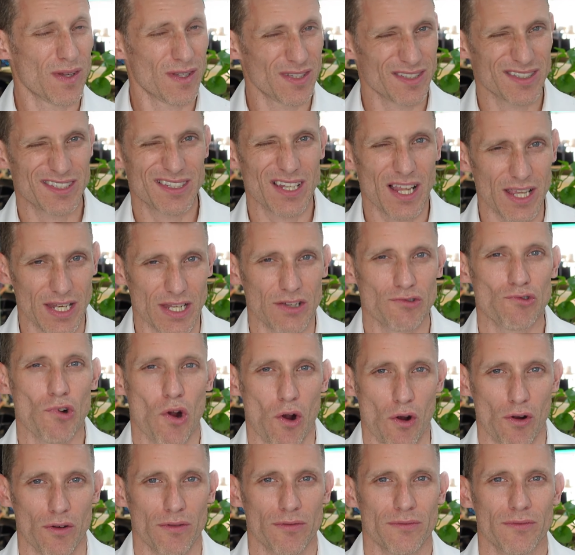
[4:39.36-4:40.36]
slightly
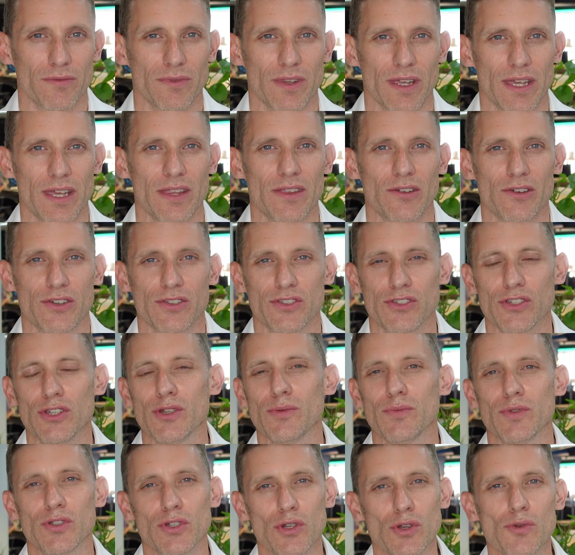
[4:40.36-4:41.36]
wrong. They either
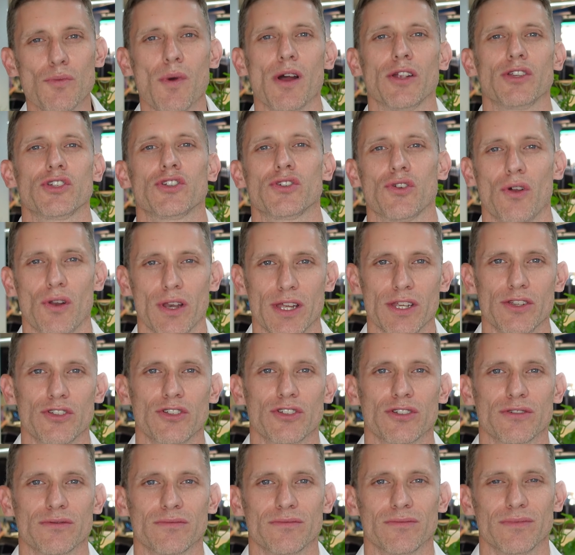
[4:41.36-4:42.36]
assume too much
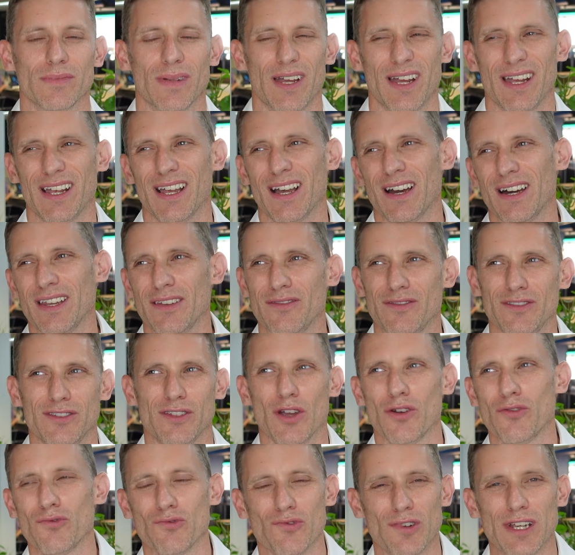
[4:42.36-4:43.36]
knowledge and kind of
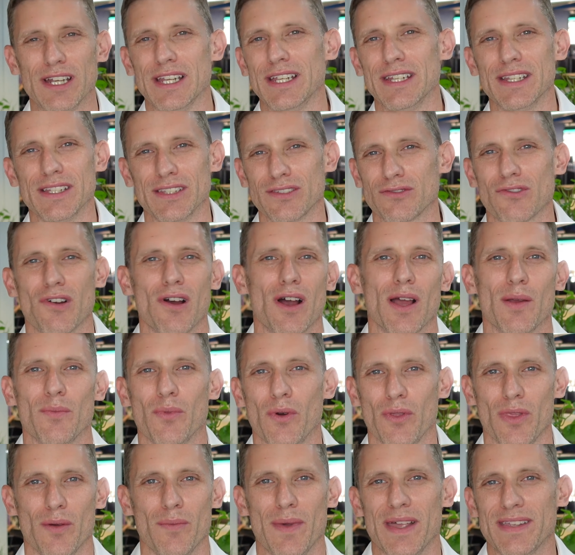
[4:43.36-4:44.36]
don't really describe
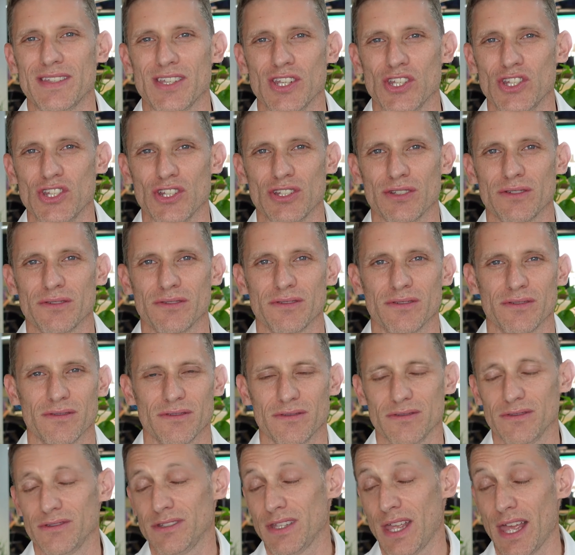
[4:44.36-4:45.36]
what the message
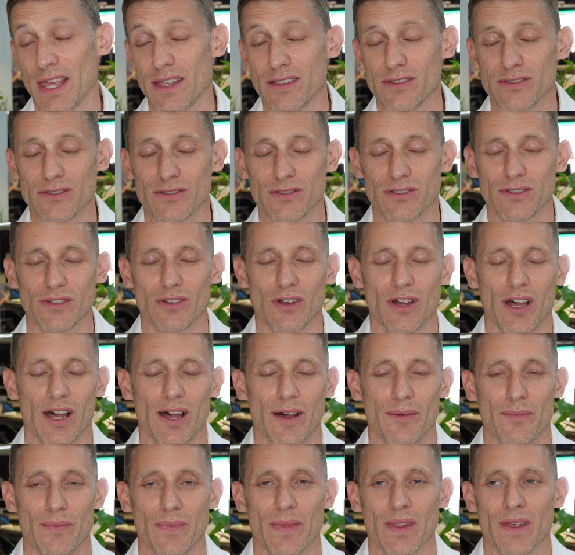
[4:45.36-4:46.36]
says,
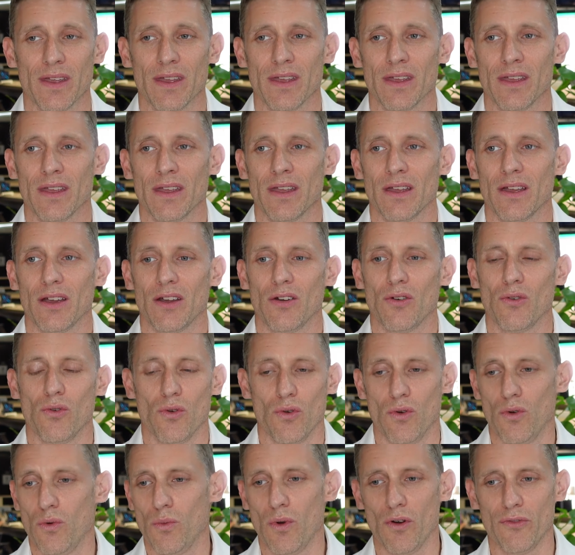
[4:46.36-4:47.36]
or
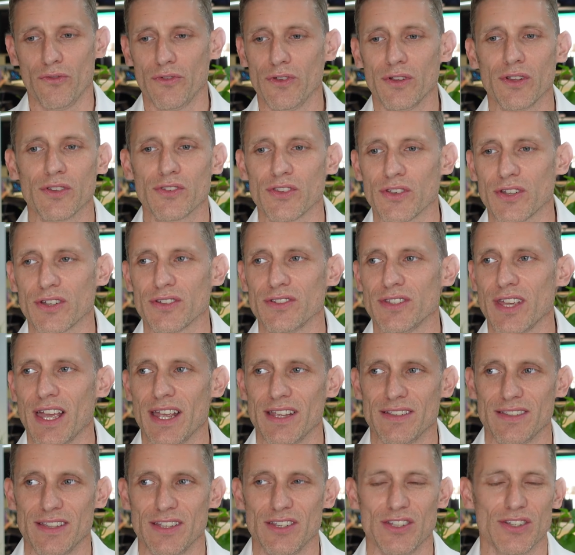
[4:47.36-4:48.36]
what fields it
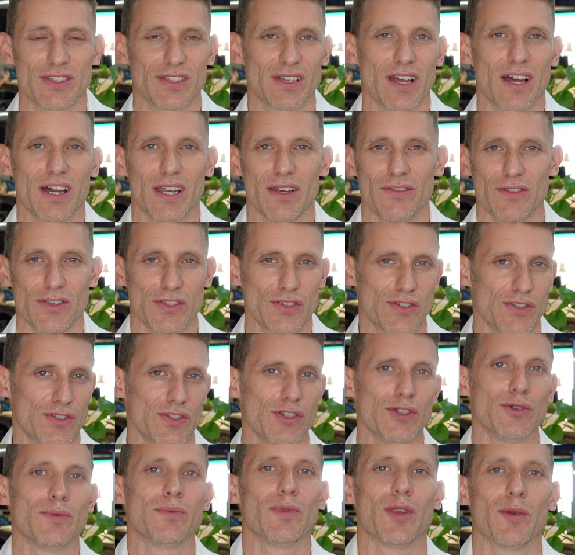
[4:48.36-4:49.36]
contains. They just kind of
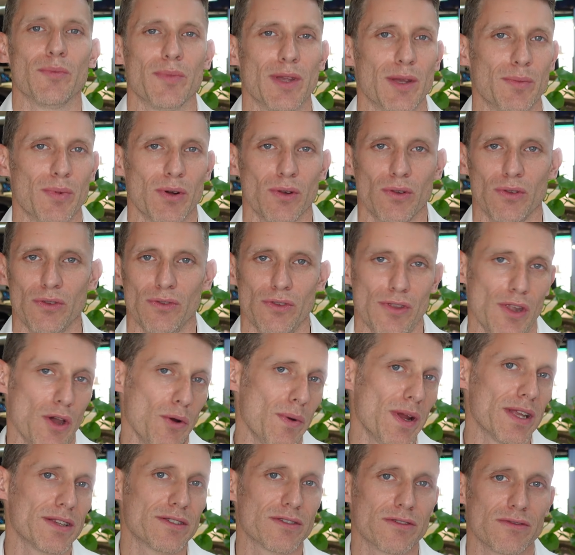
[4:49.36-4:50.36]
assume that people
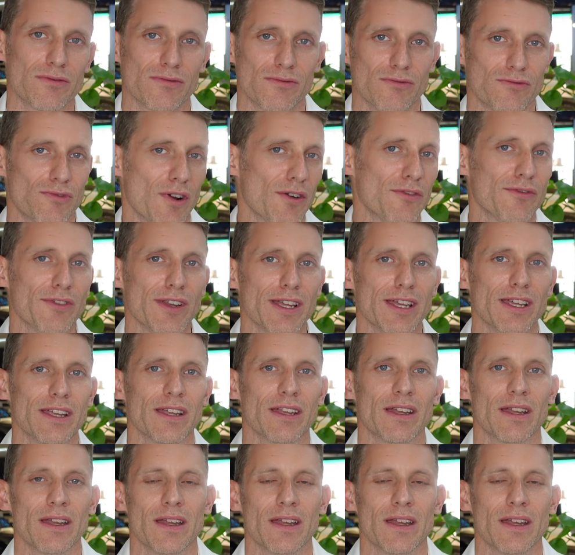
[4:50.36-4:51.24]
know it roughly,